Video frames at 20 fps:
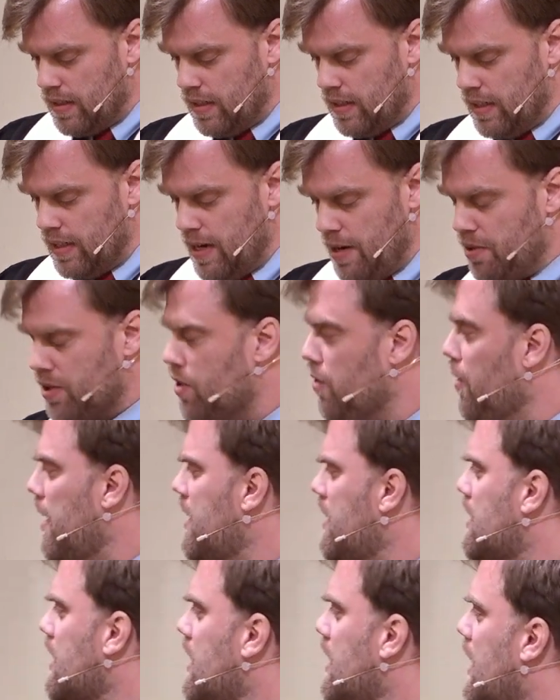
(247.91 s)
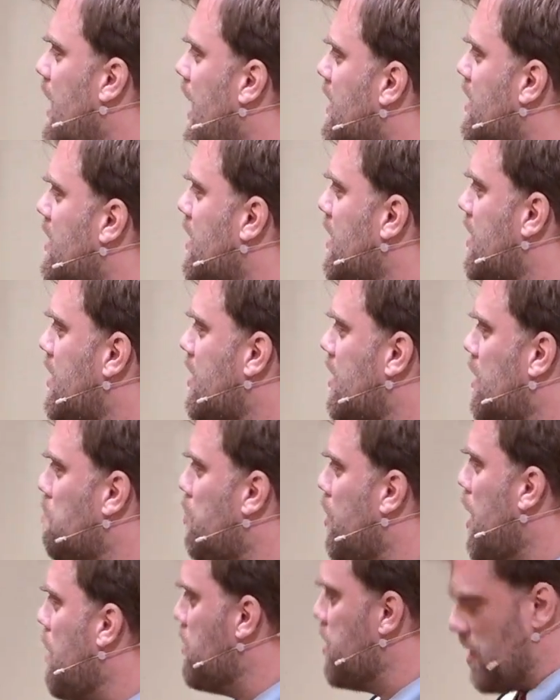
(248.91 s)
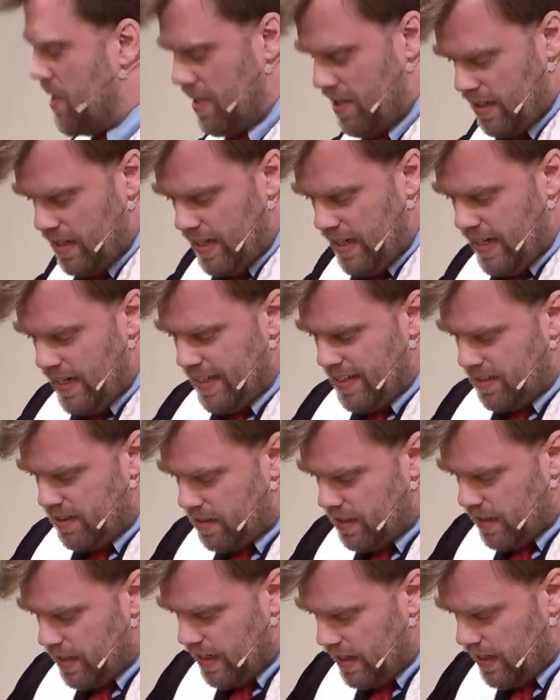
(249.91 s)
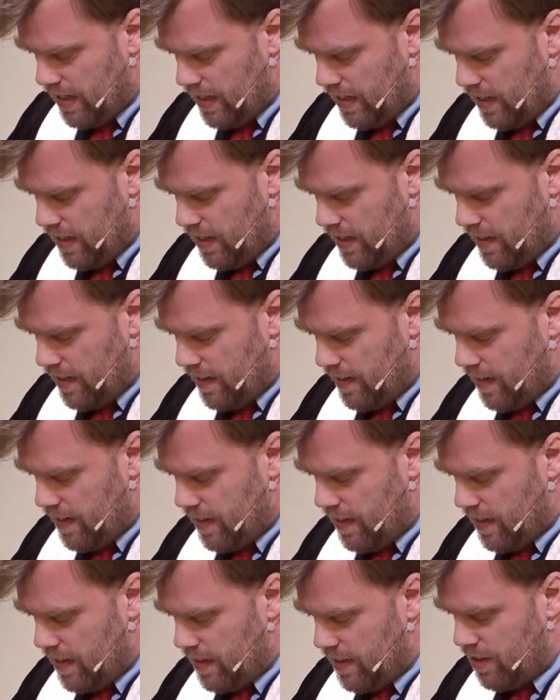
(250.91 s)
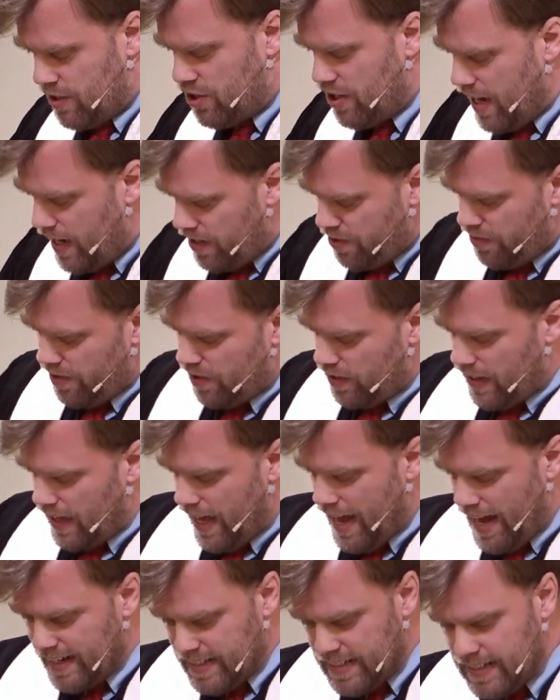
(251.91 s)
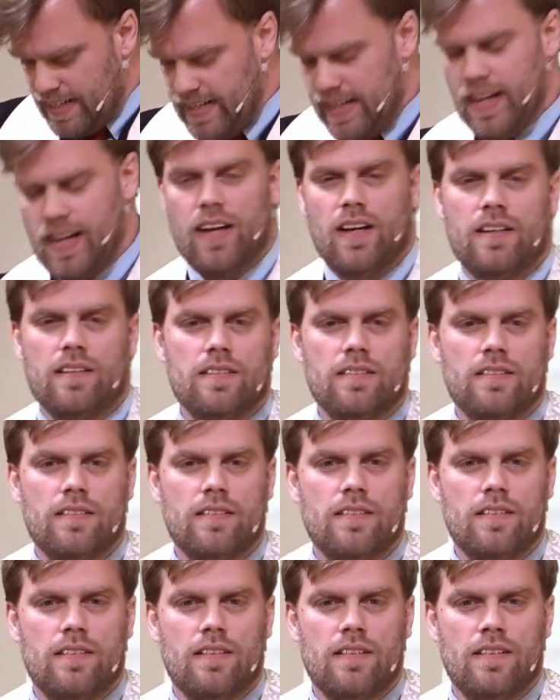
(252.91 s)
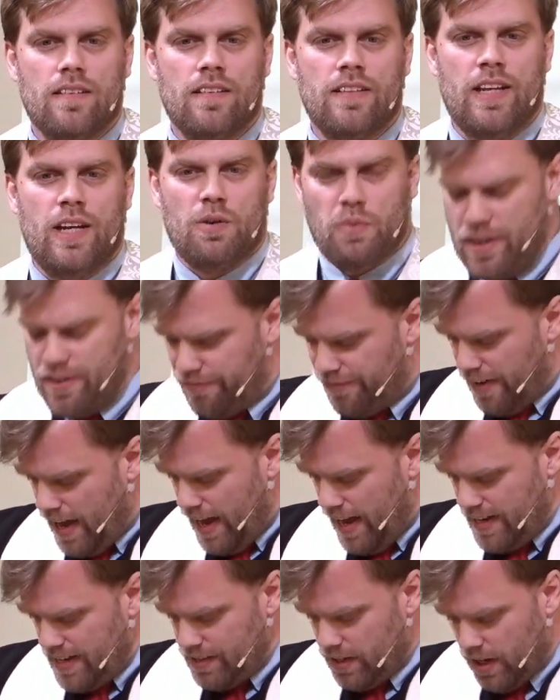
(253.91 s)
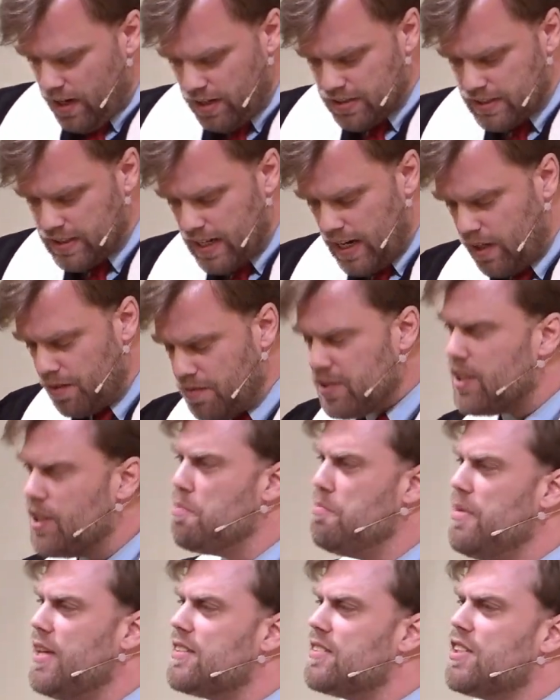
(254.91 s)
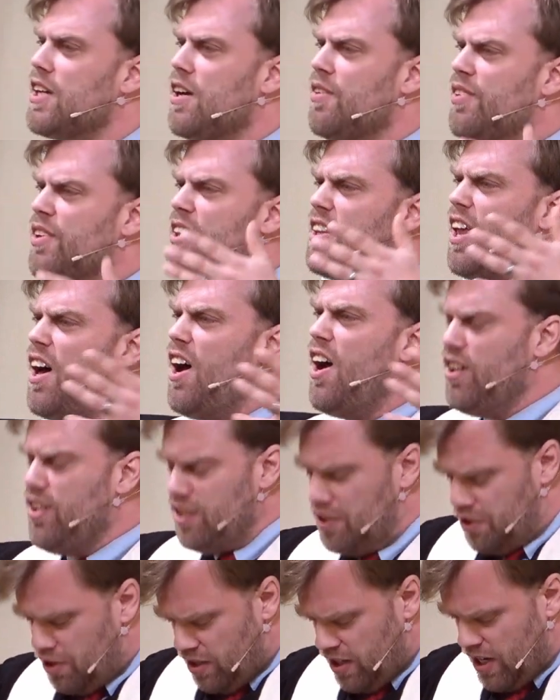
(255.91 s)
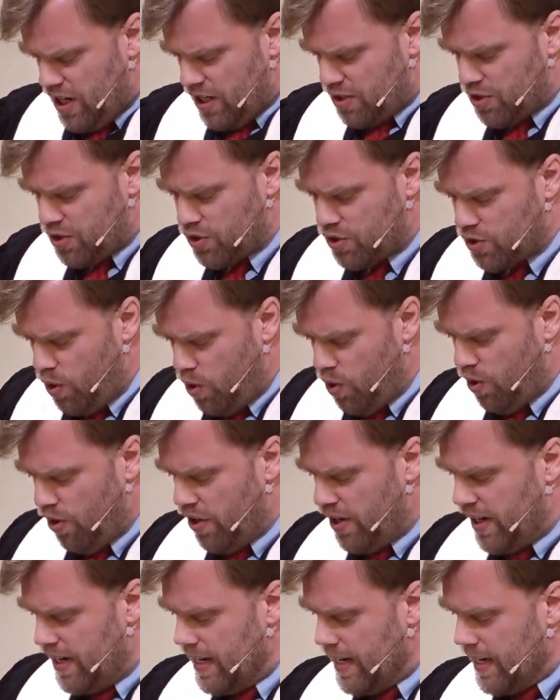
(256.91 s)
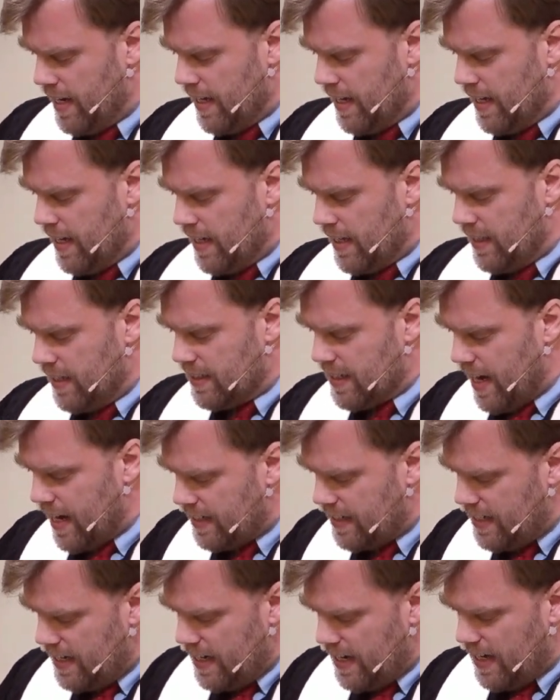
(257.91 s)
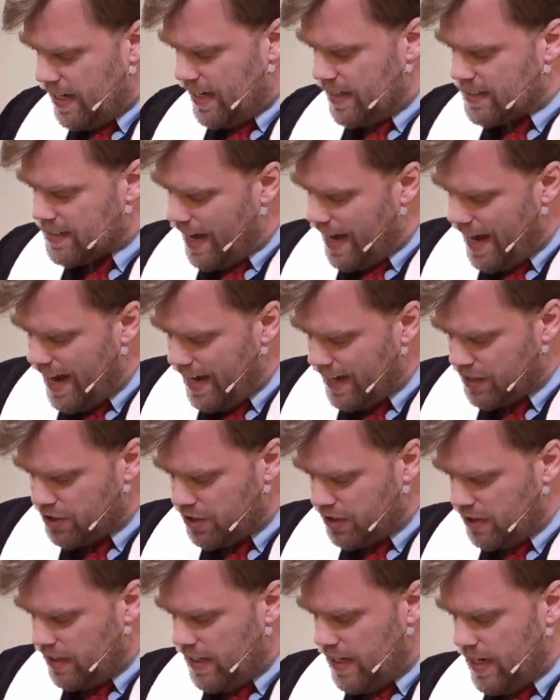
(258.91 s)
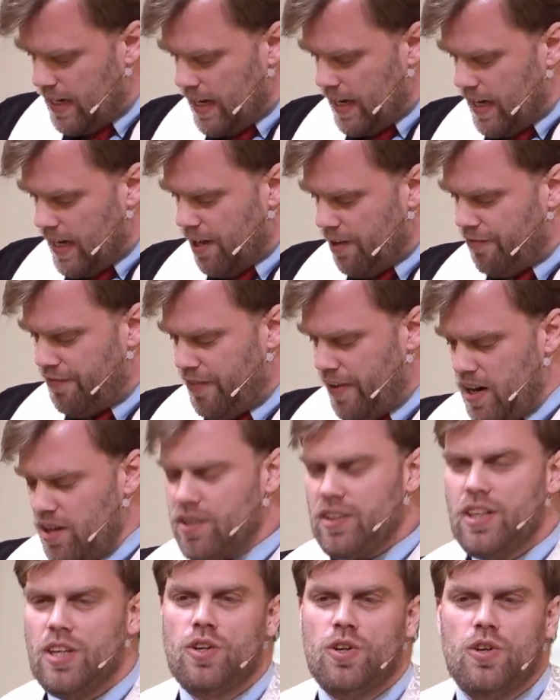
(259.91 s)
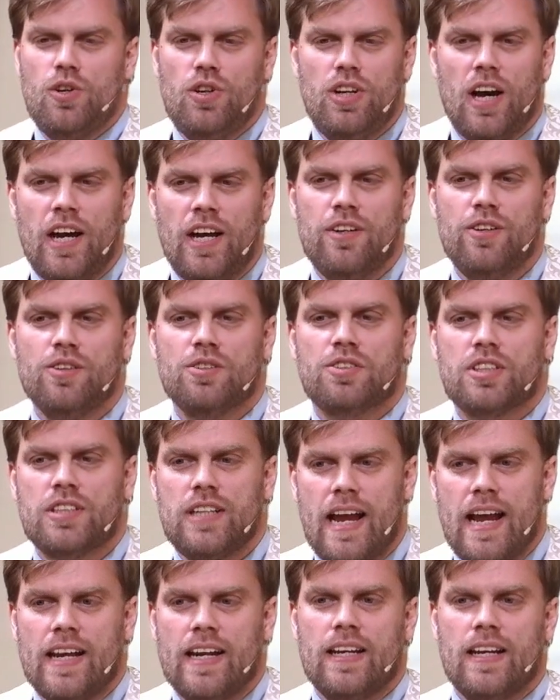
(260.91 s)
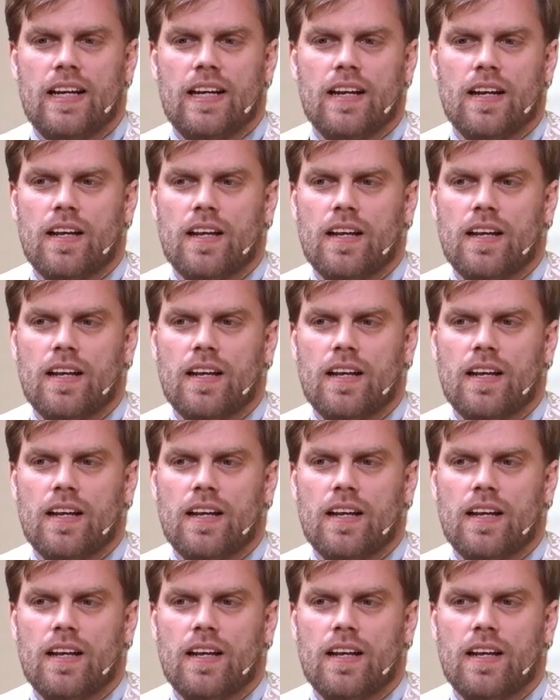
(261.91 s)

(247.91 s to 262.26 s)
Now, as crazy as this premise is, the general idea that we find ourselves in the midst of a larger story, this idea is actually a fairly good understanding